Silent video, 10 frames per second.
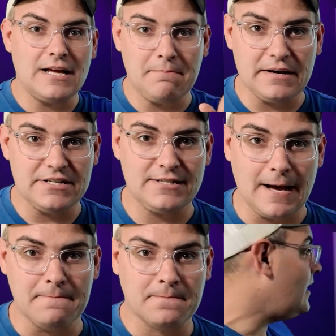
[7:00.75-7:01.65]
step by
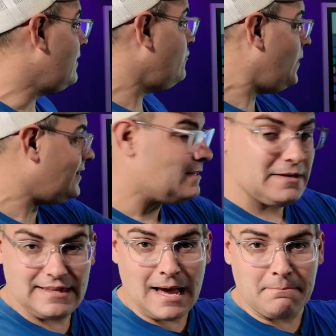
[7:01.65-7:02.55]
step. If you hit them
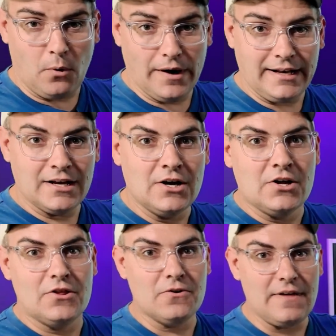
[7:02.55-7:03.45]
at that point,
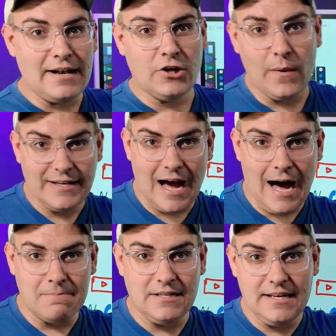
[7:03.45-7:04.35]
they're then going to
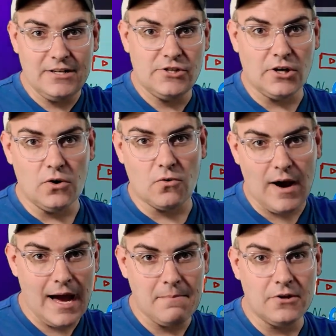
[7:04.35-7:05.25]
opt in to go
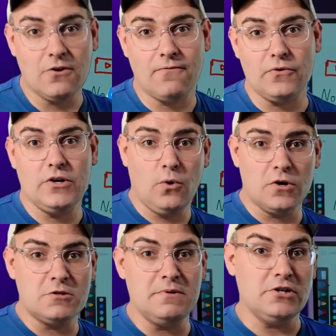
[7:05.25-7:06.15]
grab your free
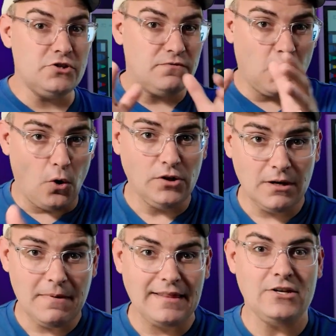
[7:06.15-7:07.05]
course because you've told
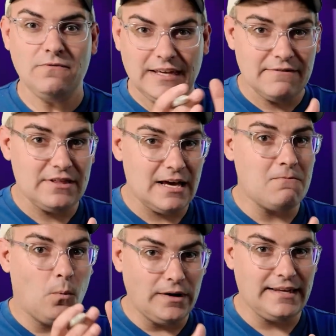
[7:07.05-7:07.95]
them and then you've given
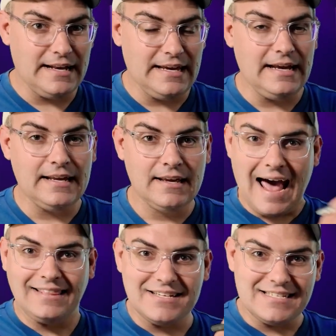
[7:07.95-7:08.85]
them what they need
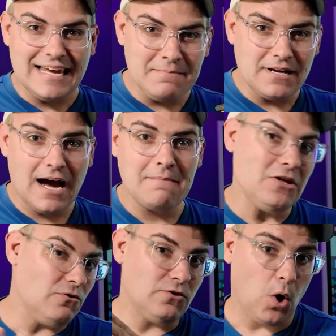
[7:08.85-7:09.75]
at the same time
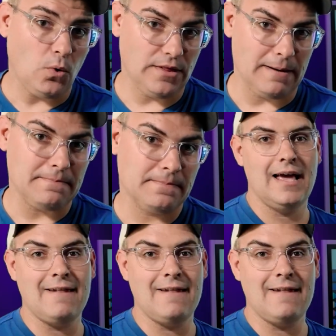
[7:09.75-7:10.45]
that you've told them.